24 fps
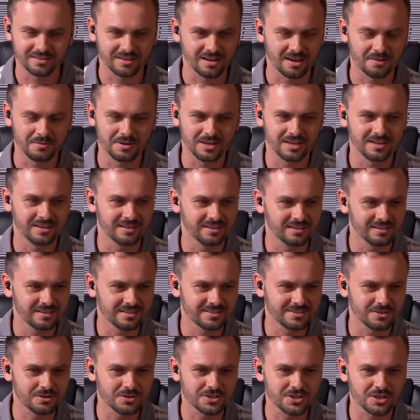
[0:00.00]
I mean,
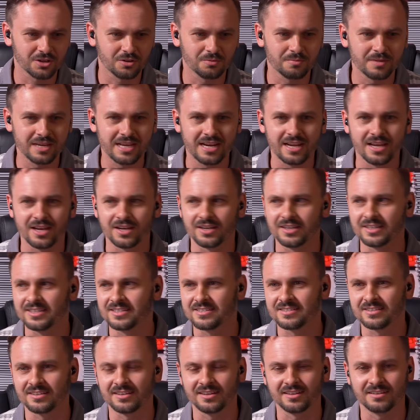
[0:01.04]
social media
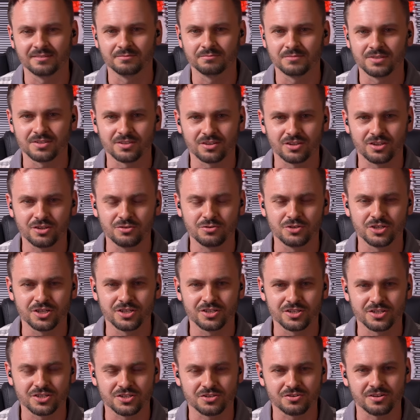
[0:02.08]
is a is a huge
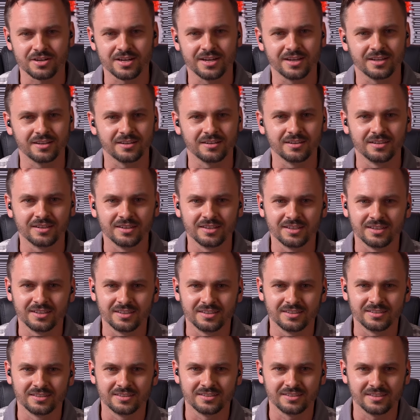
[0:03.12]
industry and
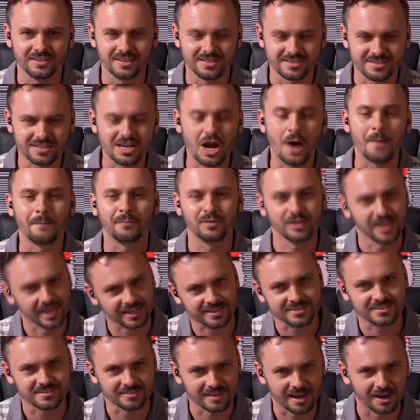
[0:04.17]
it's
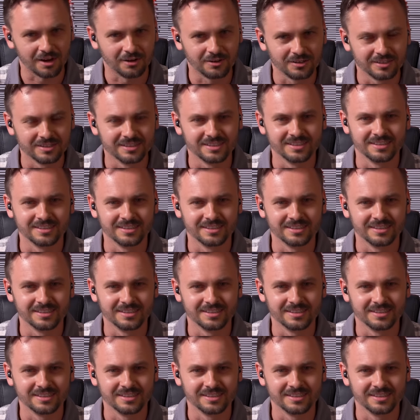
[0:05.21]
complex now.